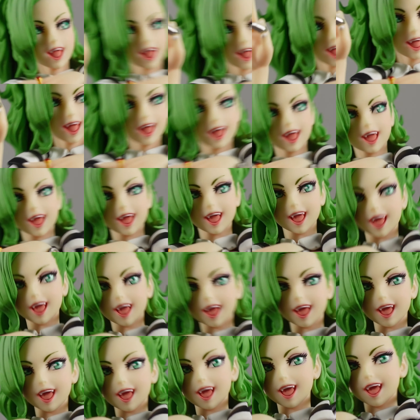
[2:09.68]
release by
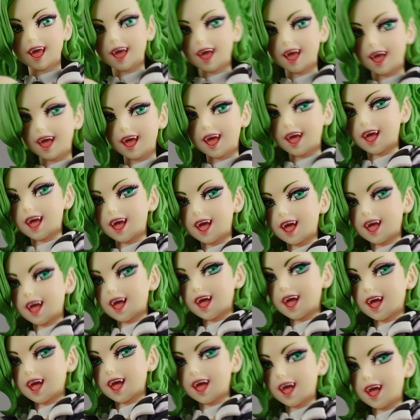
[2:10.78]
Kotobukiya
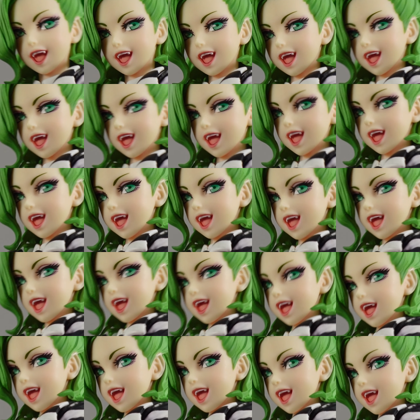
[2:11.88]
in this series. I
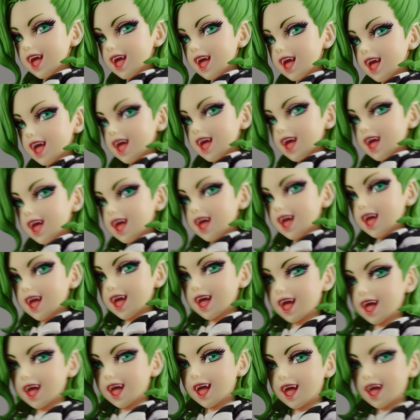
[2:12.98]
love that head sculpt,
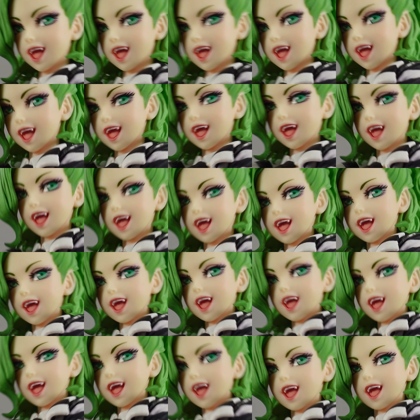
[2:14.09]
the paint application,
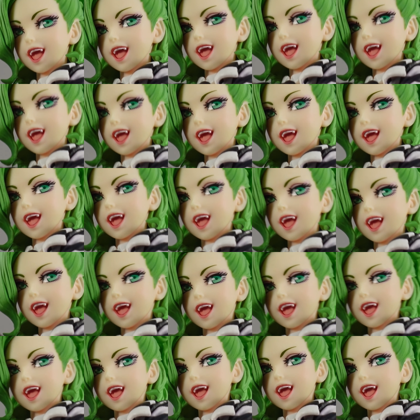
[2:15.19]
everything is the
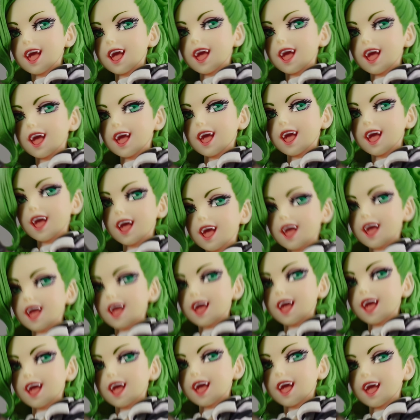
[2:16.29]
usual
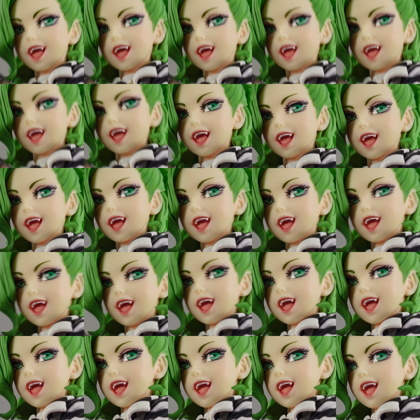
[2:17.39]
nice and clean
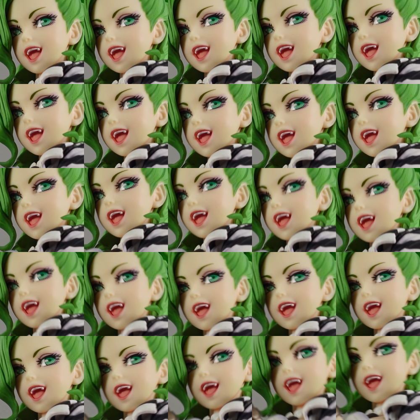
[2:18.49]
paint app. I
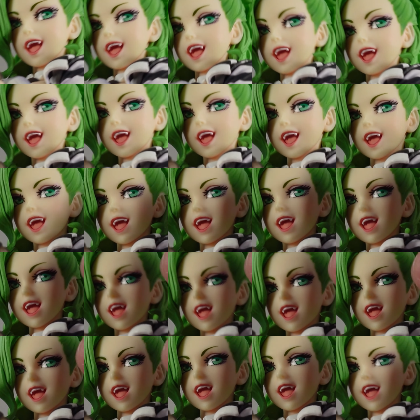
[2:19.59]
do love the little sharp
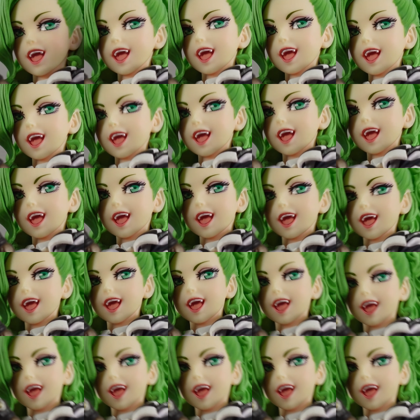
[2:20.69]
teeth that you sort of